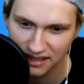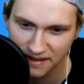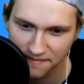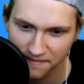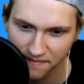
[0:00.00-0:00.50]

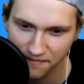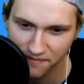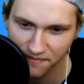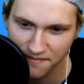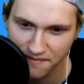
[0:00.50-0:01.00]

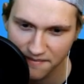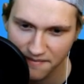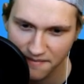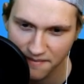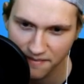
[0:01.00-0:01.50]

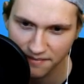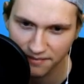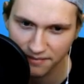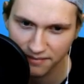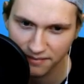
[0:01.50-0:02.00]

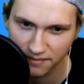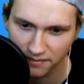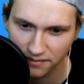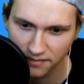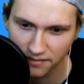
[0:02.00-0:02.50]

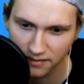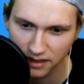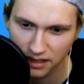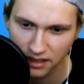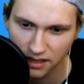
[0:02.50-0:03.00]
Nobody speaks.